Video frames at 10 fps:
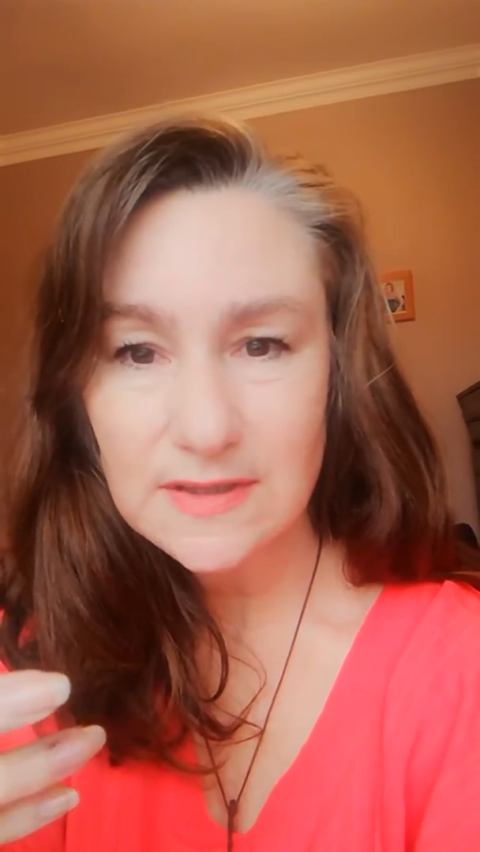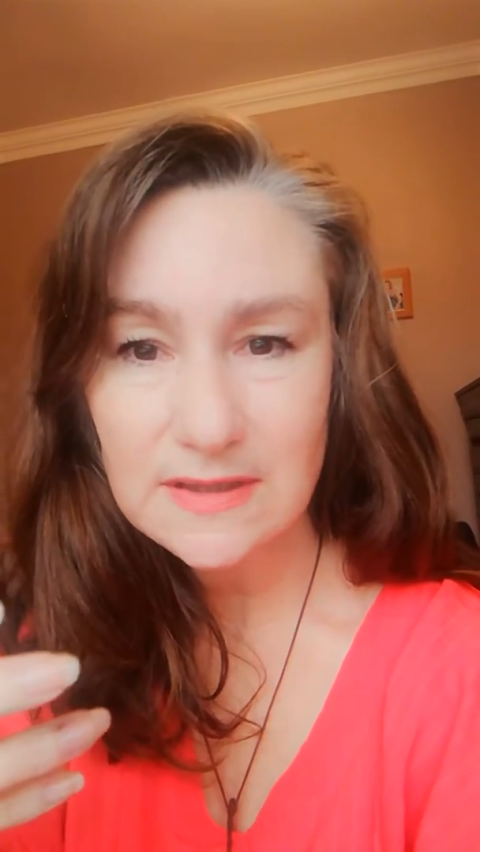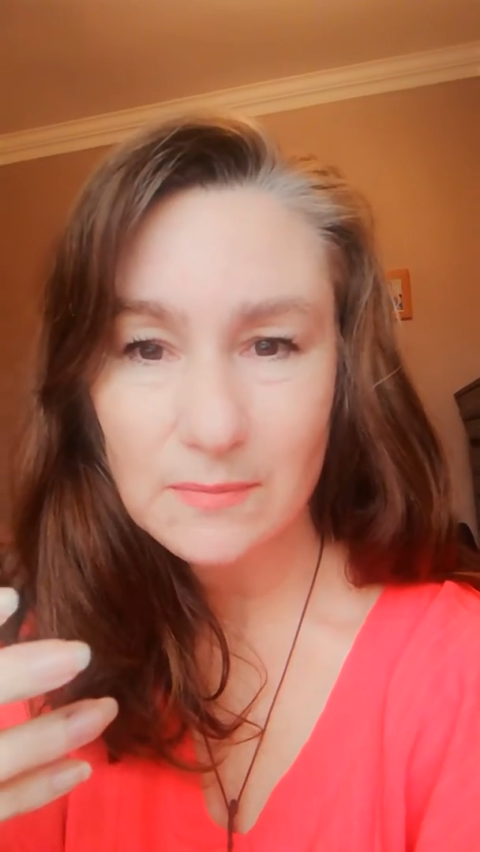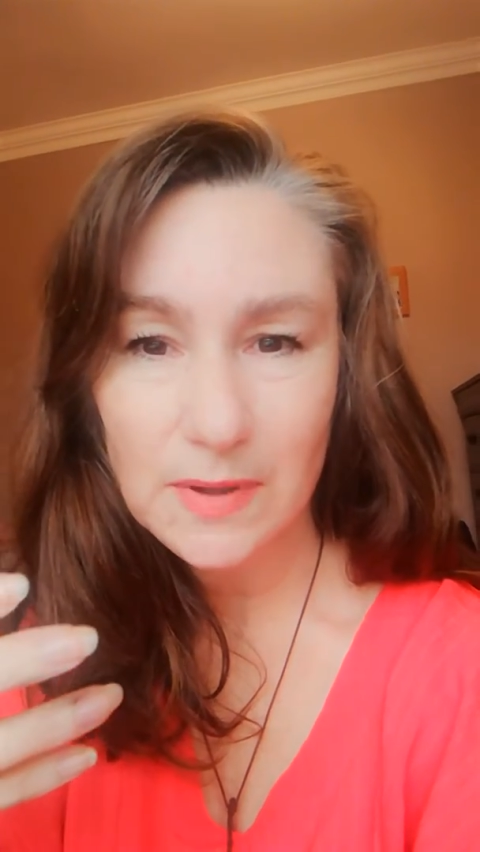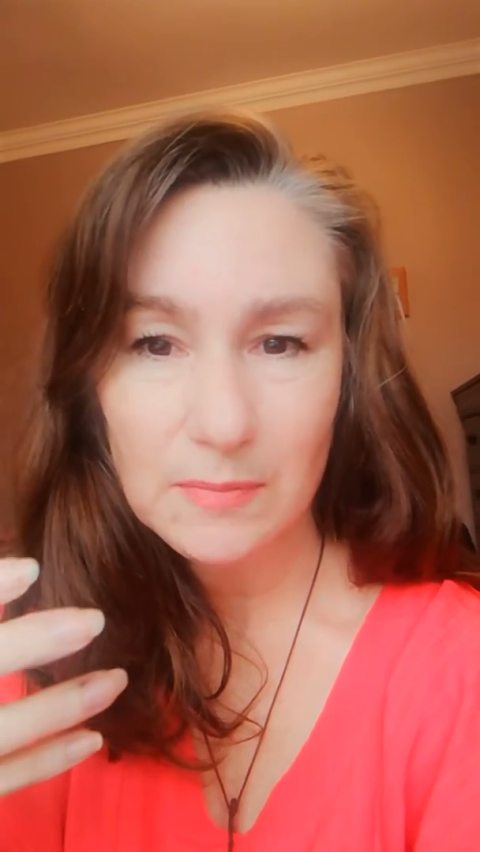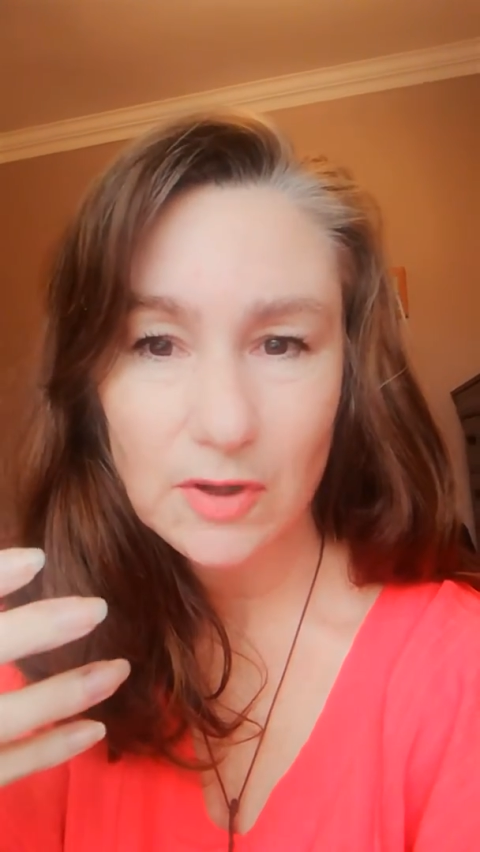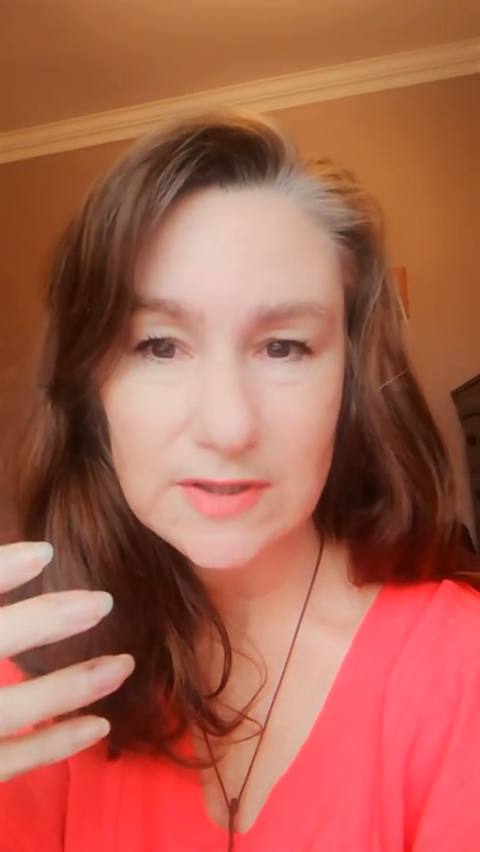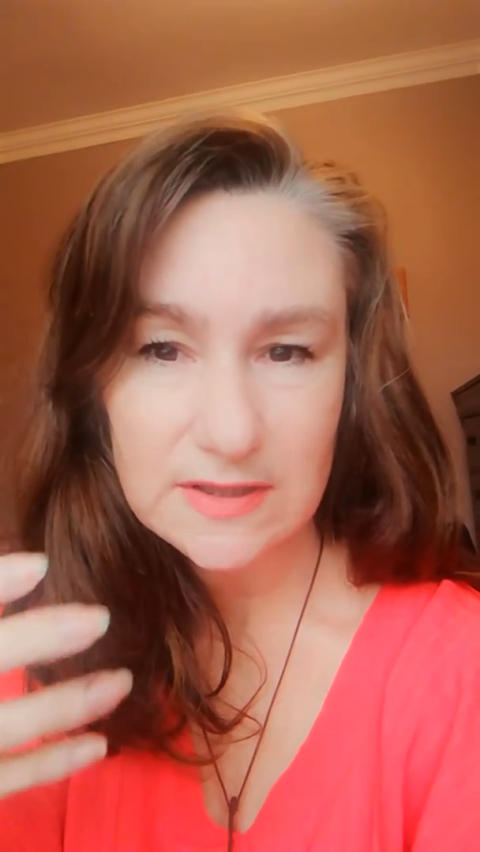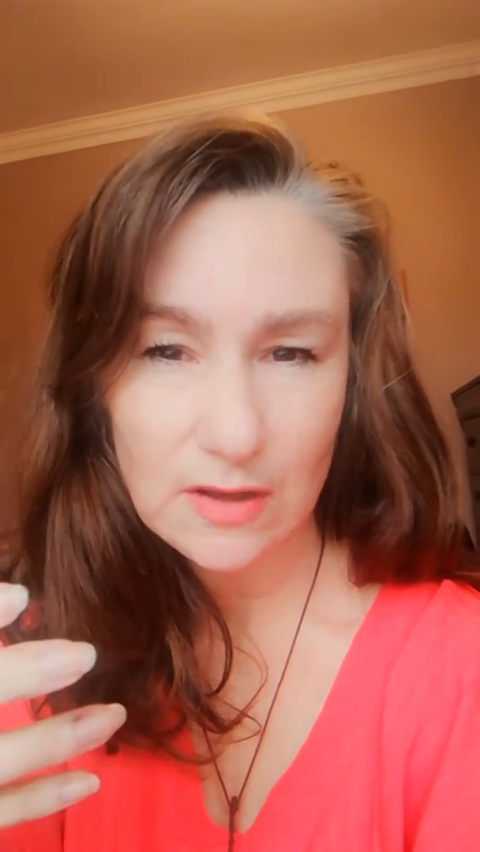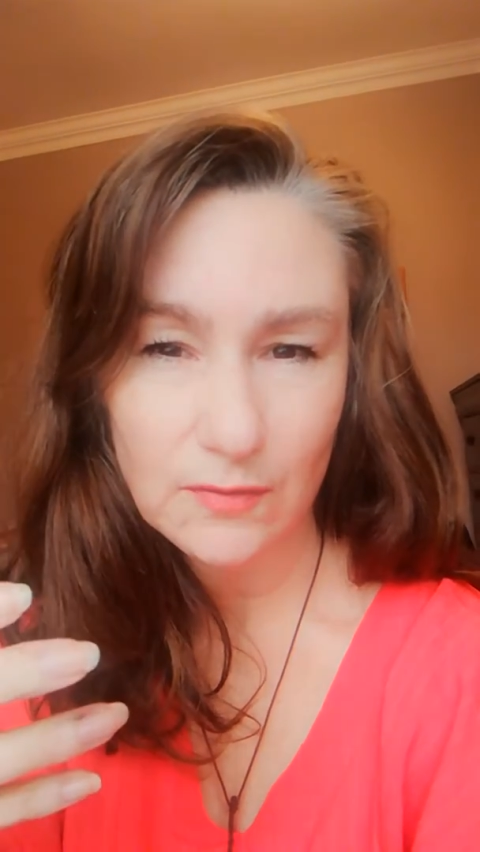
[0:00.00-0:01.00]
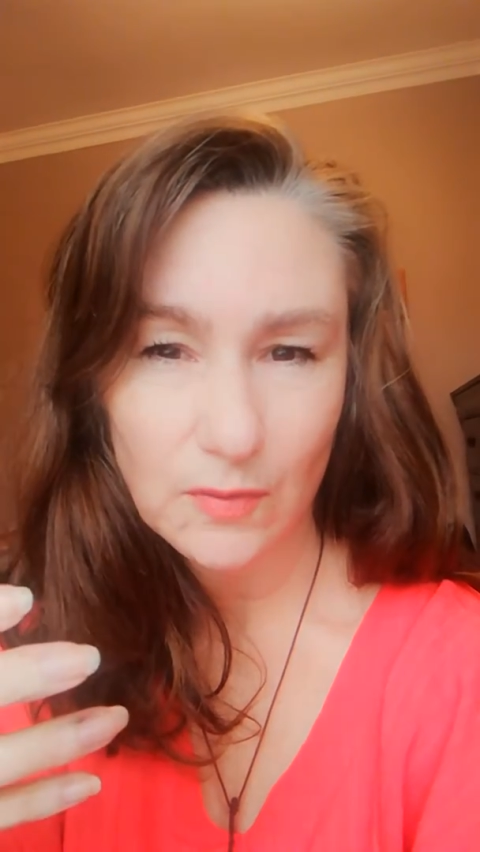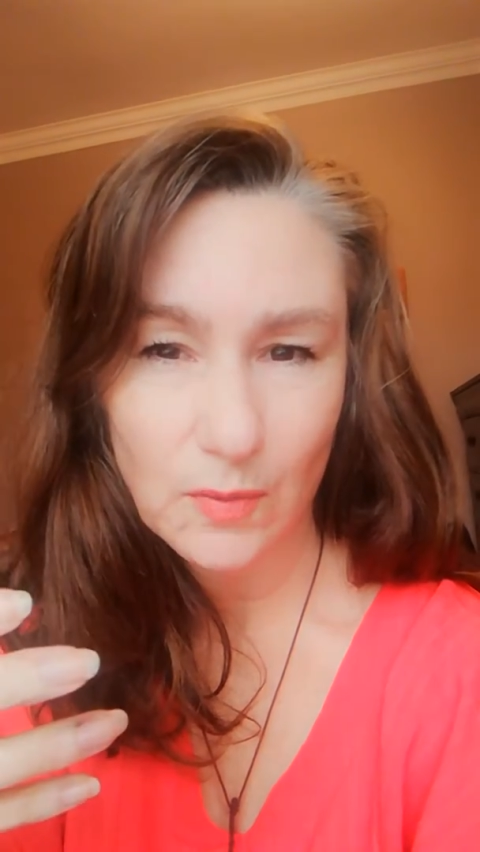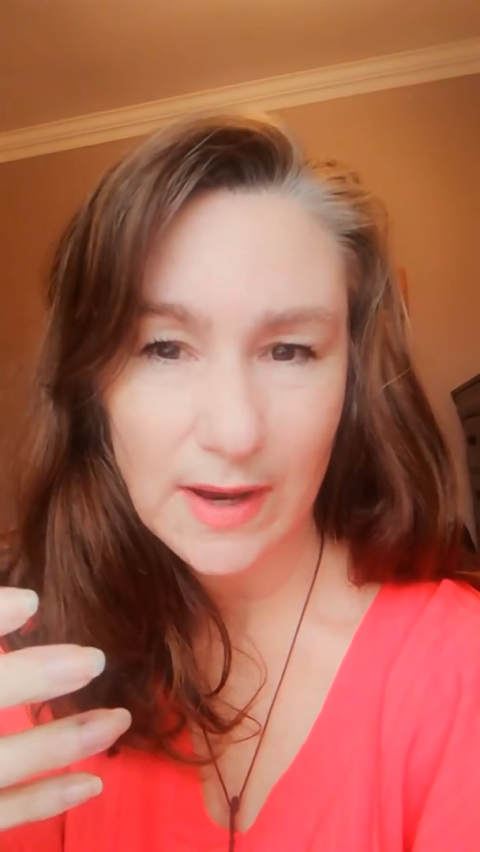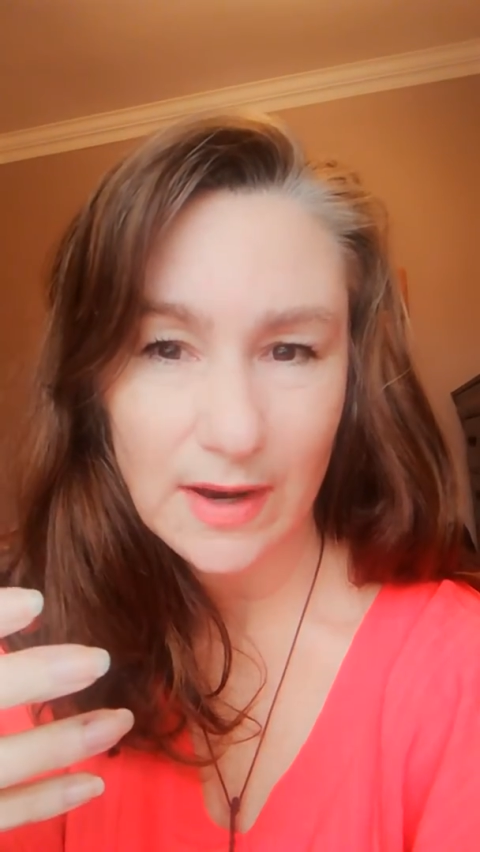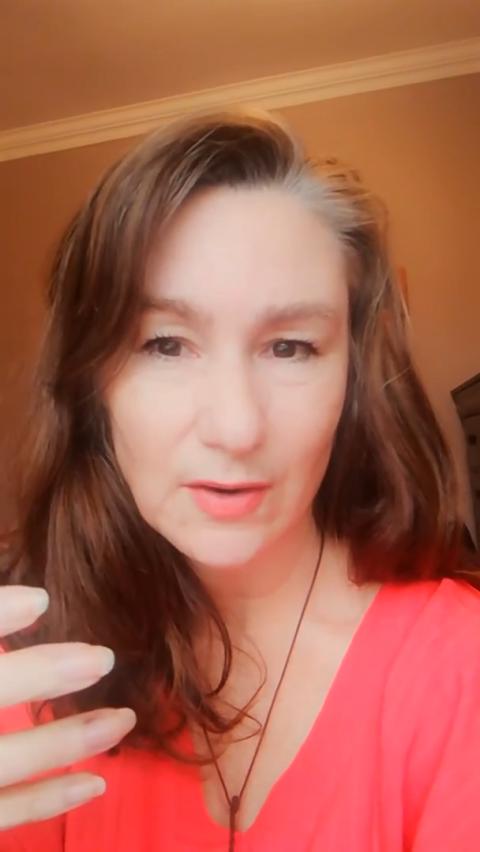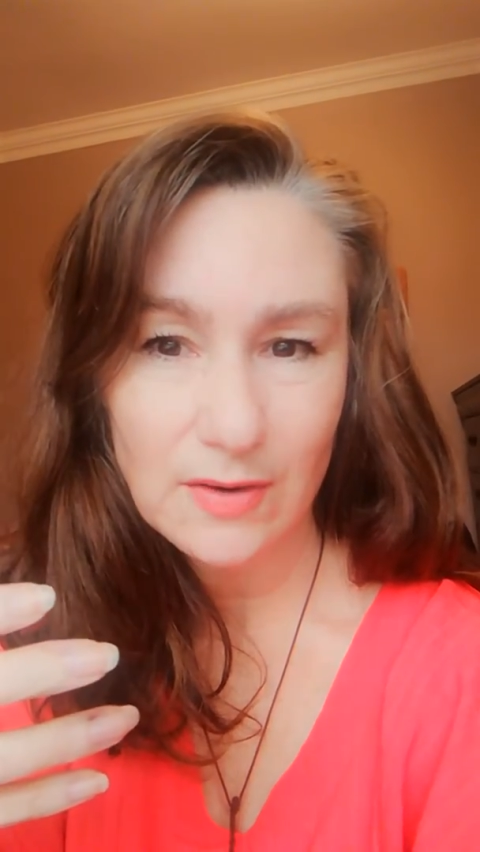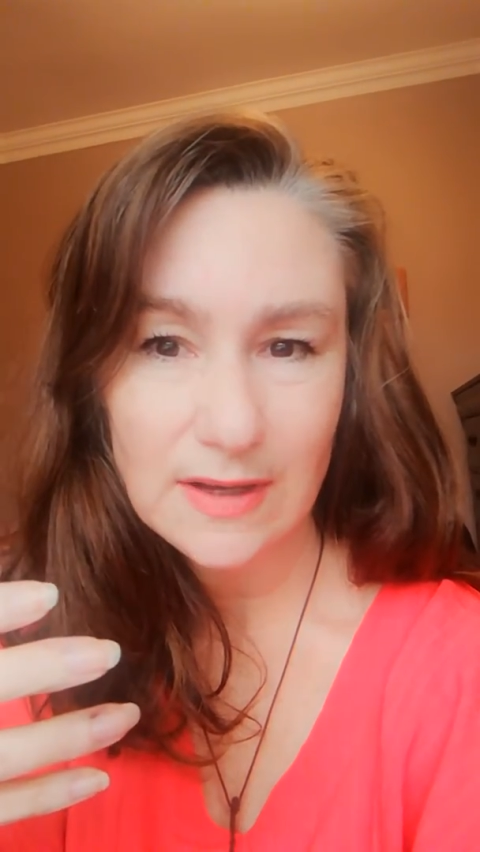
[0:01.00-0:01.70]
some people are self-aware,